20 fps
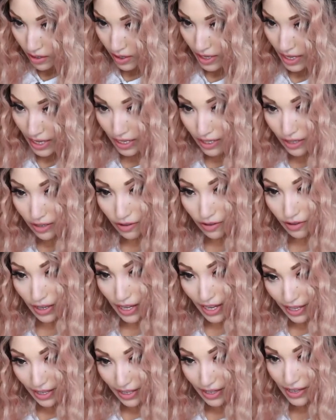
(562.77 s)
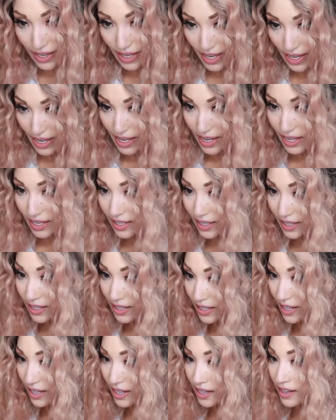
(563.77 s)
Okay, so like
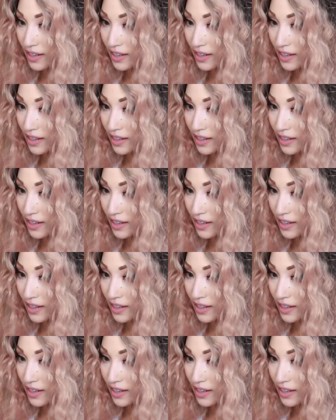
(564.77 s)
this.